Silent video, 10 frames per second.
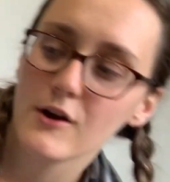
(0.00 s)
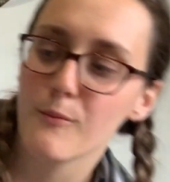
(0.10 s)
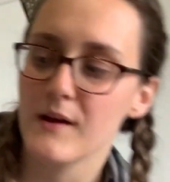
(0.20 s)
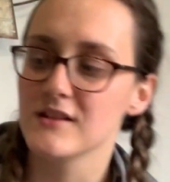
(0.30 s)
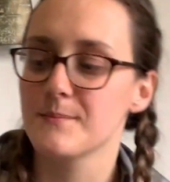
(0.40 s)

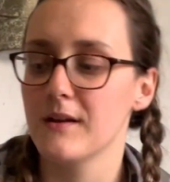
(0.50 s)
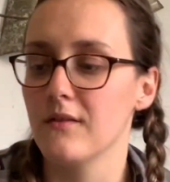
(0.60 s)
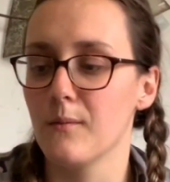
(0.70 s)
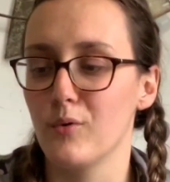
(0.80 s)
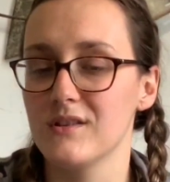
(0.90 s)
don't mind
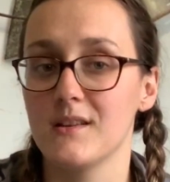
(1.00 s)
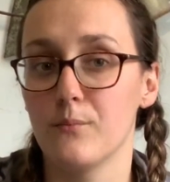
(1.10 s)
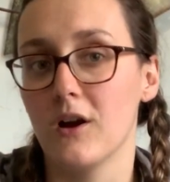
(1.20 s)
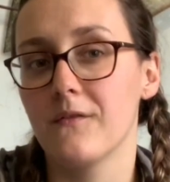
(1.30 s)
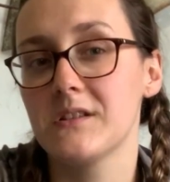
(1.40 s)
spending the points on
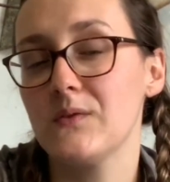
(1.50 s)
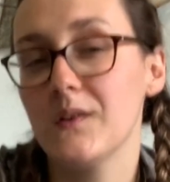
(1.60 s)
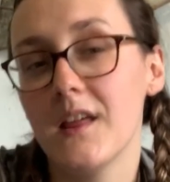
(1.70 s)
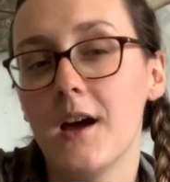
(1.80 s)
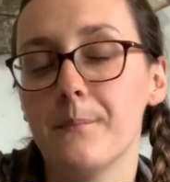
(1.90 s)
breakfast for
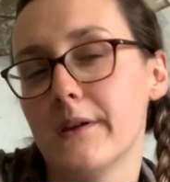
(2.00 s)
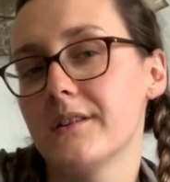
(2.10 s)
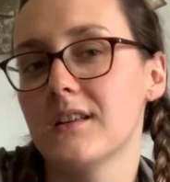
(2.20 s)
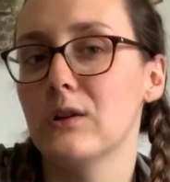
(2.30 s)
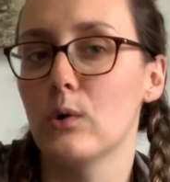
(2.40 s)
that
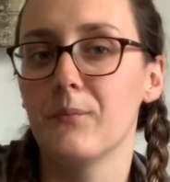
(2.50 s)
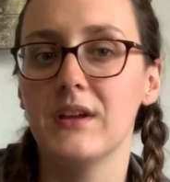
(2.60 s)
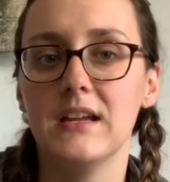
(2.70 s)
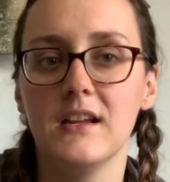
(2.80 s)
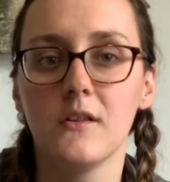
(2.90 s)
because I
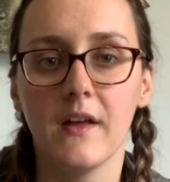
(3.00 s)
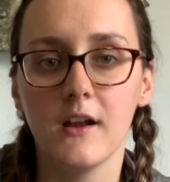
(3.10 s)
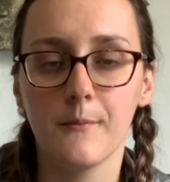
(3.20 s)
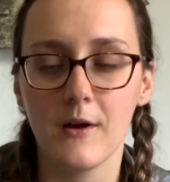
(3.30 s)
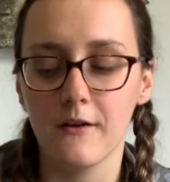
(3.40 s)
normally eat a
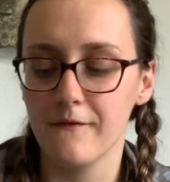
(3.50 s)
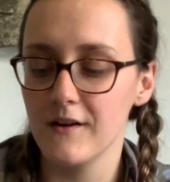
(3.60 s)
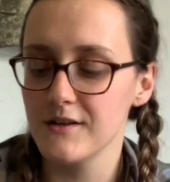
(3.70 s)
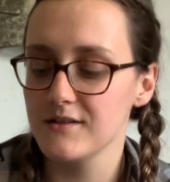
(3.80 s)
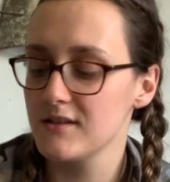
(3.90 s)
later
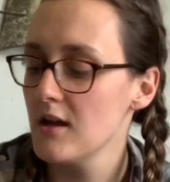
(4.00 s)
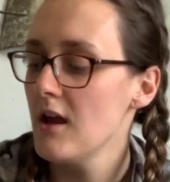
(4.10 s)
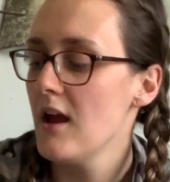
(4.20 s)
breakfast.